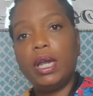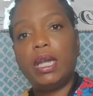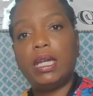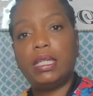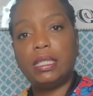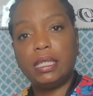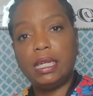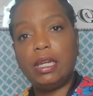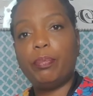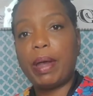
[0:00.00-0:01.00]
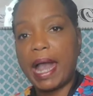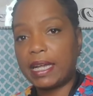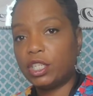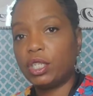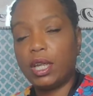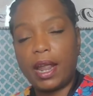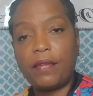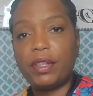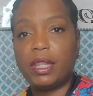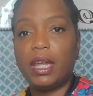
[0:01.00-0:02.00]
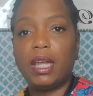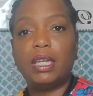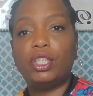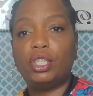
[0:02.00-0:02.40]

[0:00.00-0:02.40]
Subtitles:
is neat, packaging, everything is